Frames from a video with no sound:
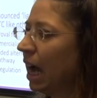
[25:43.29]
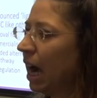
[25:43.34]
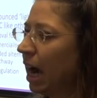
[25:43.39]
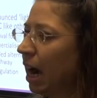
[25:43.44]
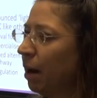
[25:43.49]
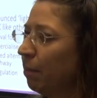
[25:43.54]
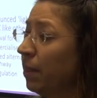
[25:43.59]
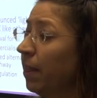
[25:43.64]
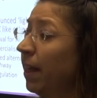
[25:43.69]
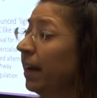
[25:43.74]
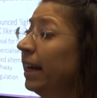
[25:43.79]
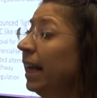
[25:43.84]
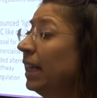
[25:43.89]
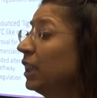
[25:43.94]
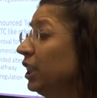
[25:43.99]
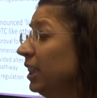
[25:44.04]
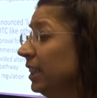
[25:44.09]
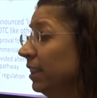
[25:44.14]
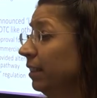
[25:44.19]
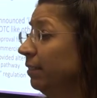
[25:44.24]
and that it
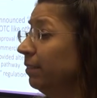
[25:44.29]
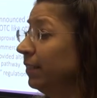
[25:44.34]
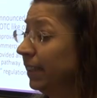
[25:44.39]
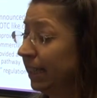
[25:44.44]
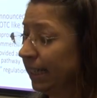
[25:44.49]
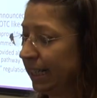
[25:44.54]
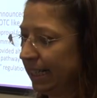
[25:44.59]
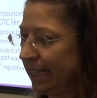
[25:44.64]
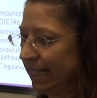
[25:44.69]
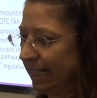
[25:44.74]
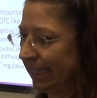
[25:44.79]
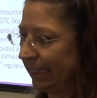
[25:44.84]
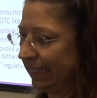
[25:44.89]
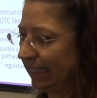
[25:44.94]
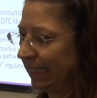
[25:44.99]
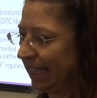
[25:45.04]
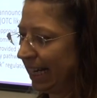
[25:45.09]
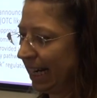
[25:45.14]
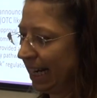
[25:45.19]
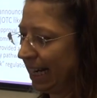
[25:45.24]
actually delivered the
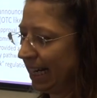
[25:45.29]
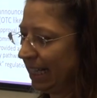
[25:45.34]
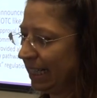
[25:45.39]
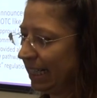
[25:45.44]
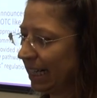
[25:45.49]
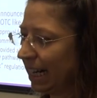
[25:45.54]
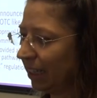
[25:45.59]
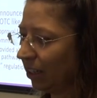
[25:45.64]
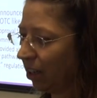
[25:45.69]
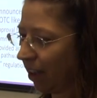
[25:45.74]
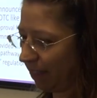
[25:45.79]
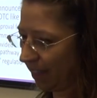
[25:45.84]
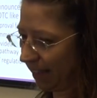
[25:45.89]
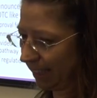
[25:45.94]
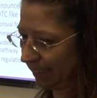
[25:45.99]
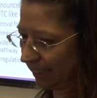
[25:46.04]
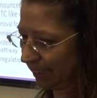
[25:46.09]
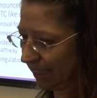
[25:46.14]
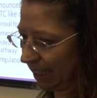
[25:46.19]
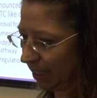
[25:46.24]
nicotine like
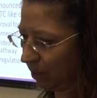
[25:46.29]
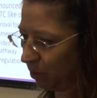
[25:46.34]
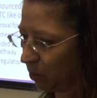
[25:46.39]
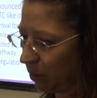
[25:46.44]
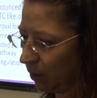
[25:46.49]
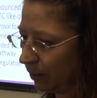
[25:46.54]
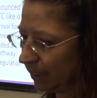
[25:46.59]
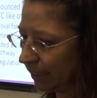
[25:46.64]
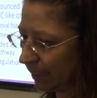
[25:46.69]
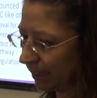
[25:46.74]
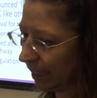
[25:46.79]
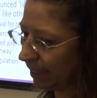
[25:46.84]
they said it was.